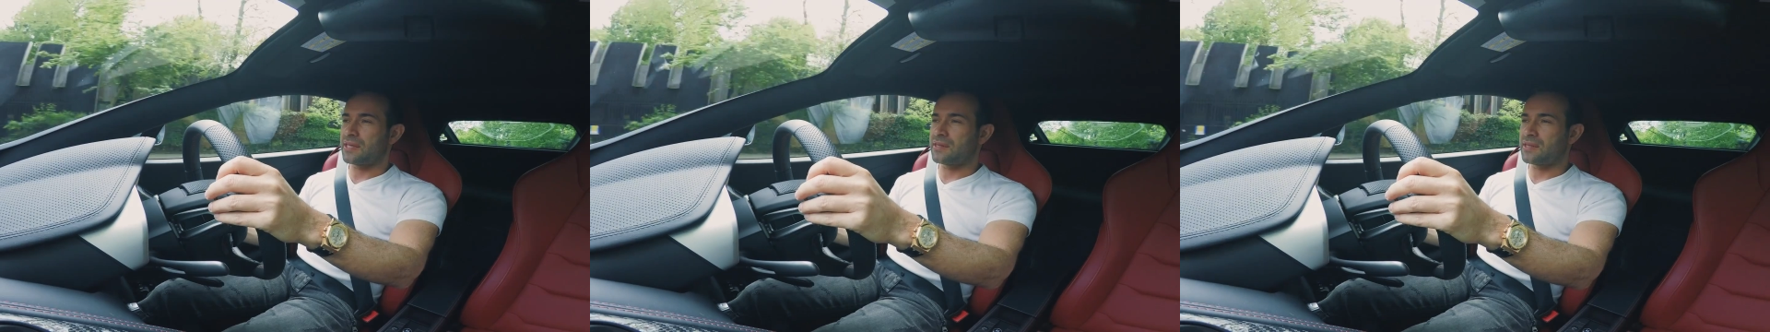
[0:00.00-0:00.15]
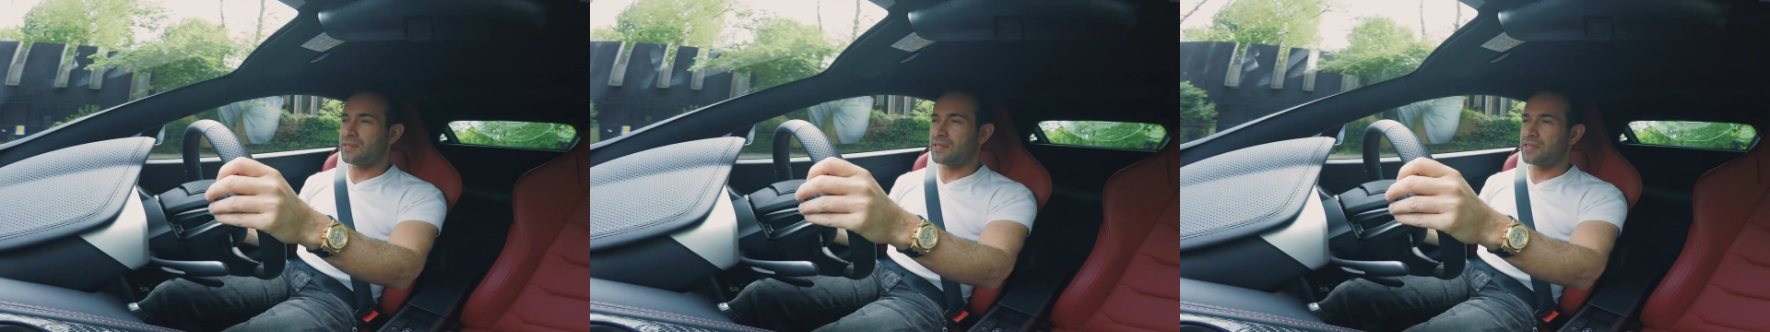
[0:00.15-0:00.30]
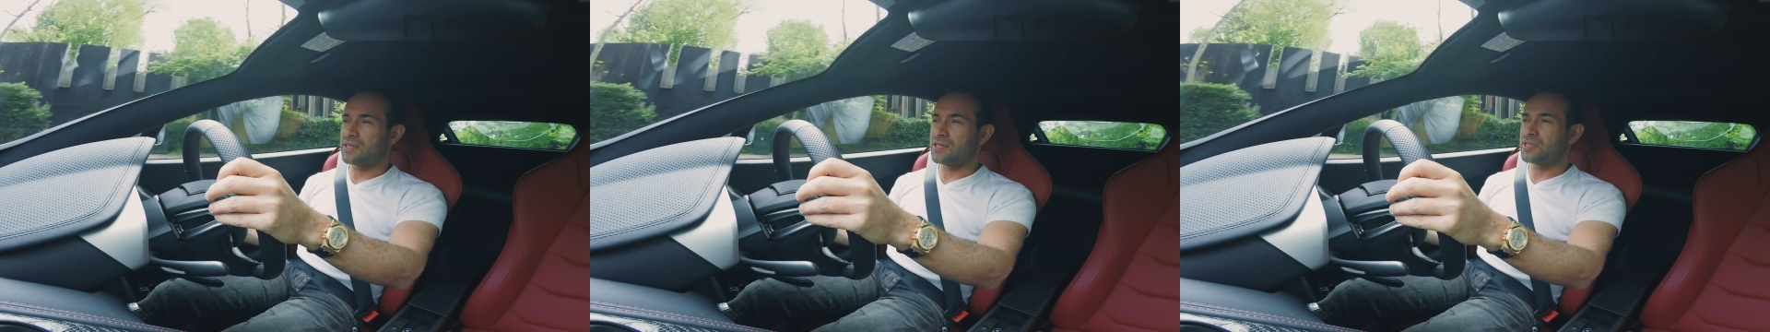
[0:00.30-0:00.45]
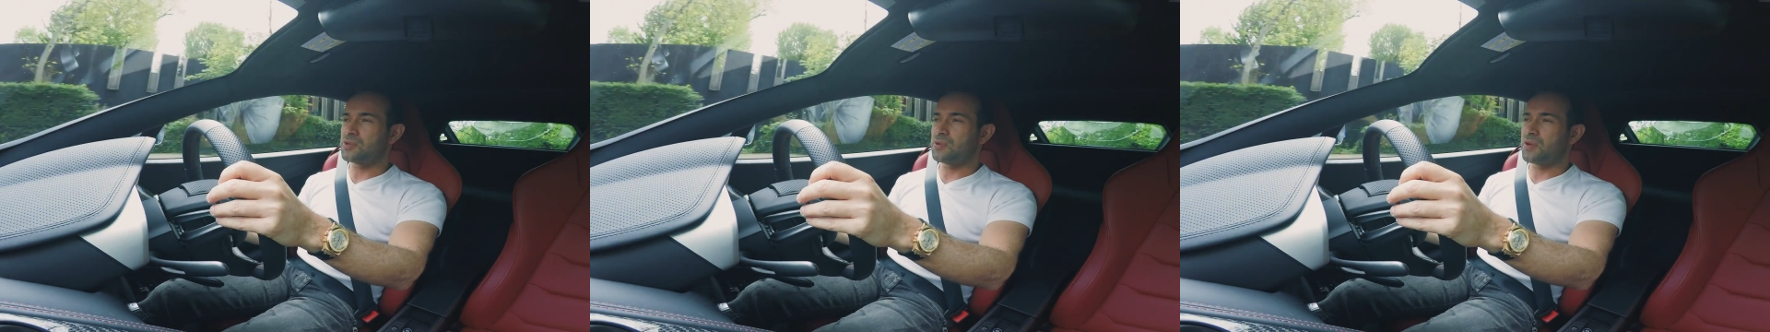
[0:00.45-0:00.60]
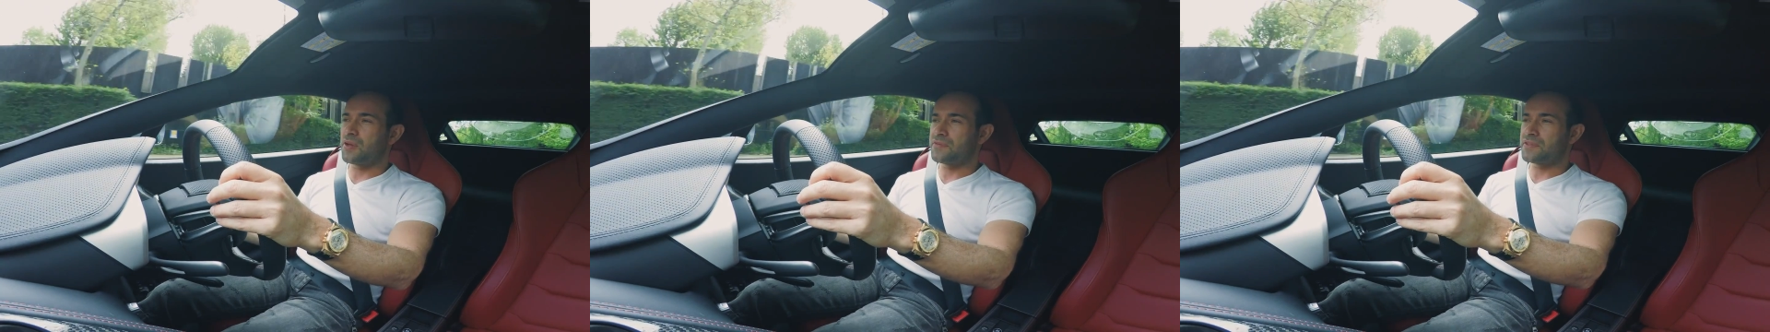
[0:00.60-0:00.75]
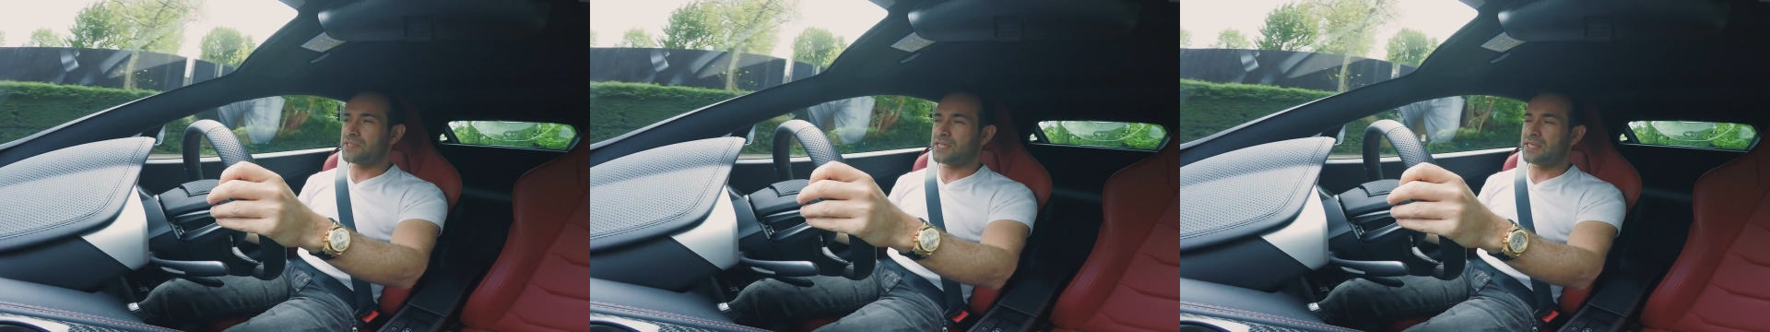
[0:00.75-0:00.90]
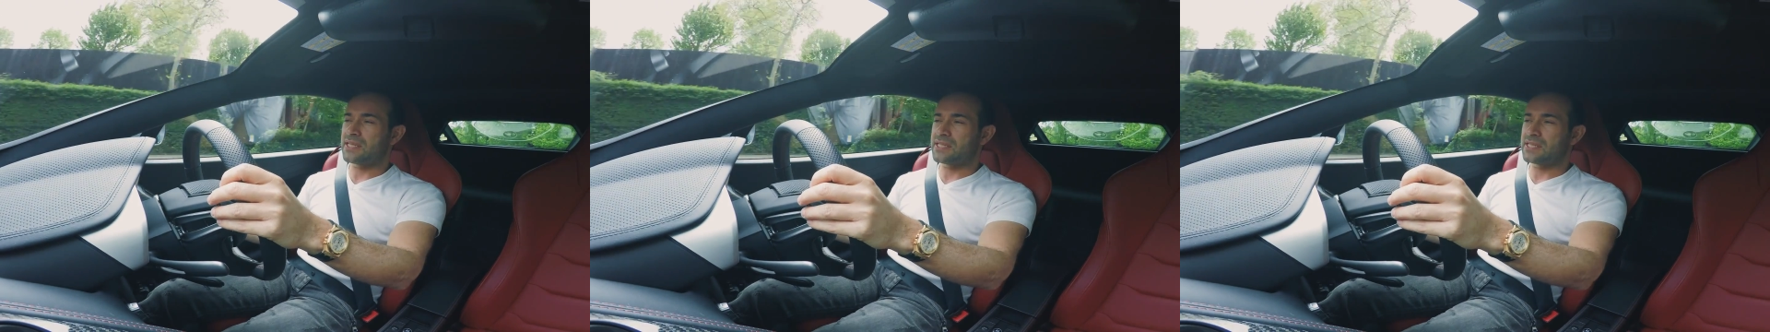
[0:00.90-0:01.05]
than the
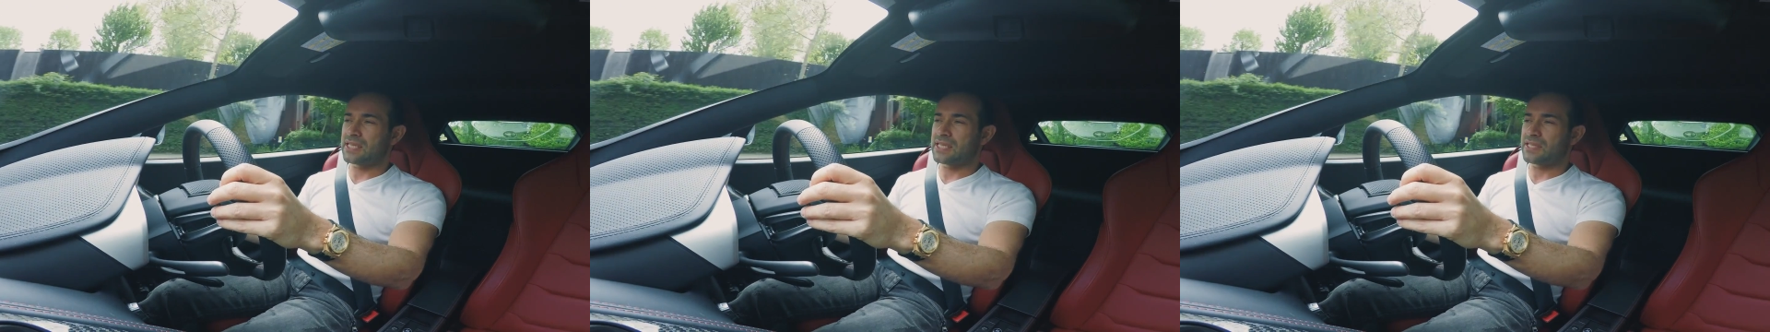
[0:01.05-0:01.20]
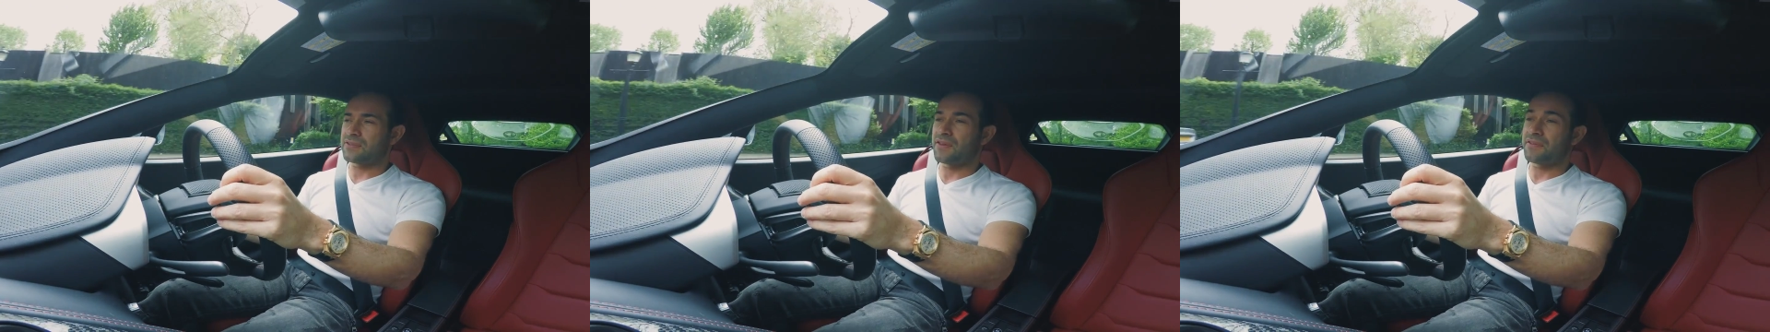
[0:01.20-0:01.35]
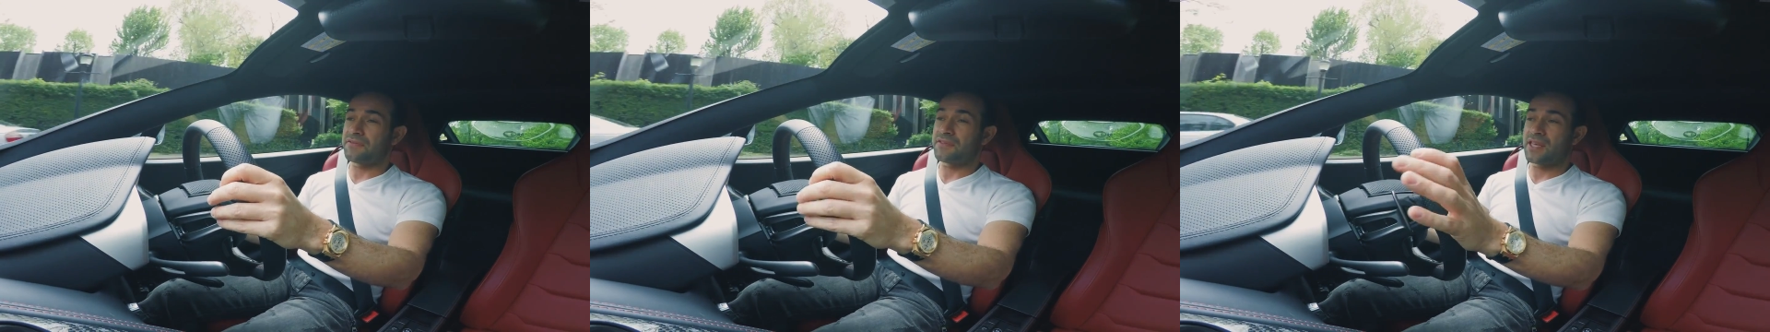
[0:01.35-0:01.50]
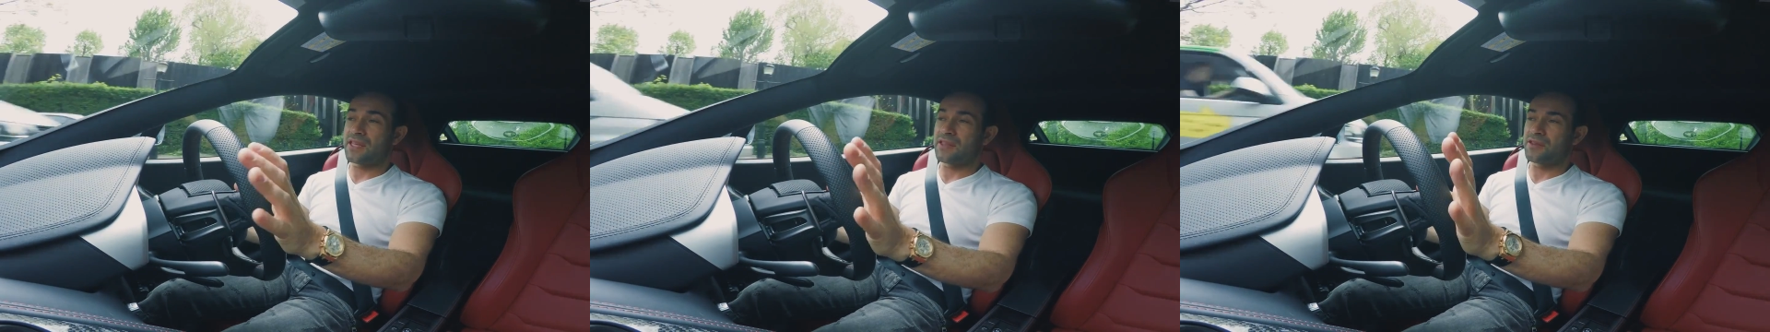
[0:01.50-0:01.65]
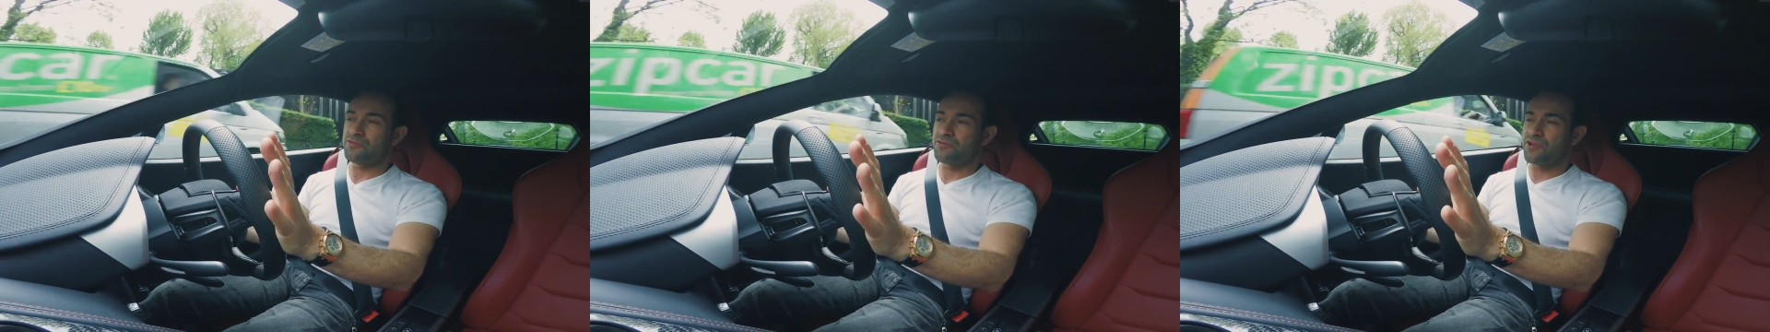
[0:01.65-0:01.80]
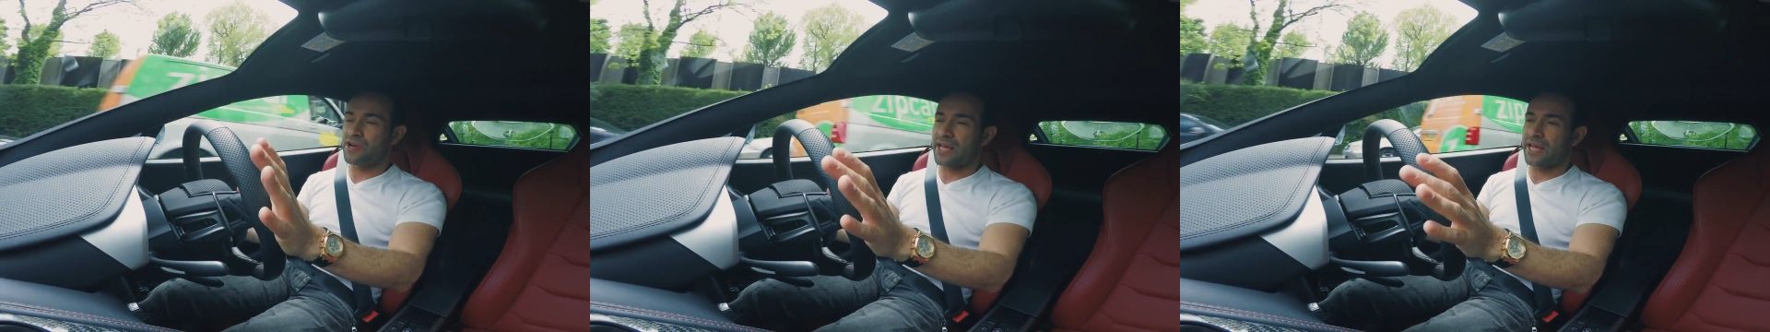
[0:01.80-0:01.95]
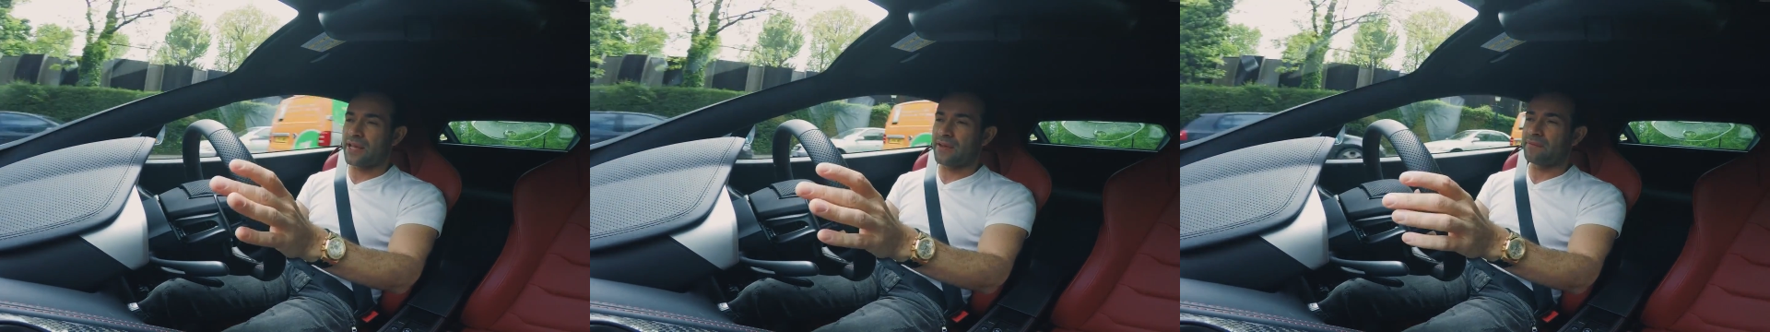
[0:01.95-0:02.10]
12C and the 650 at the
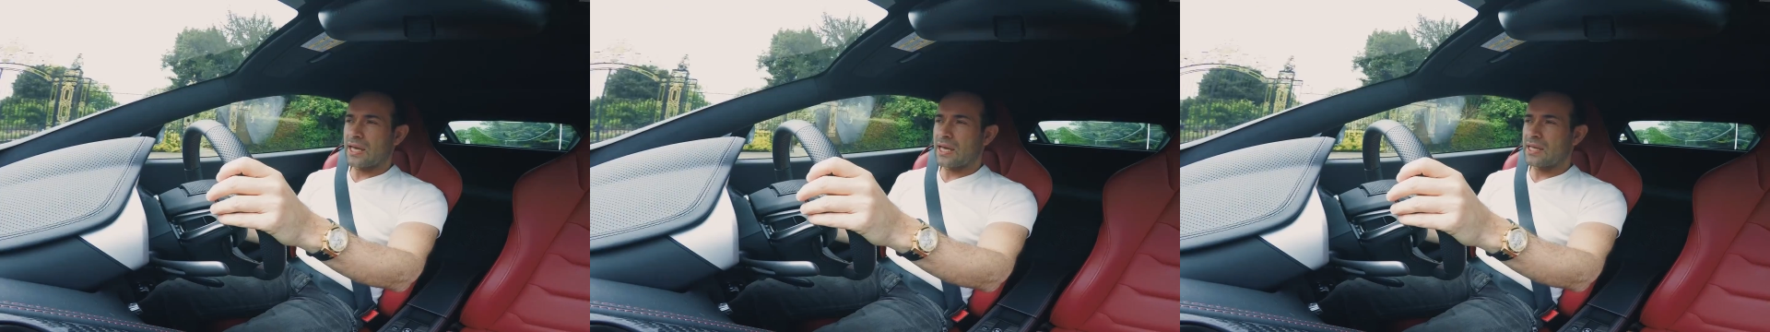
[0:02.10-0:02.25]
rear.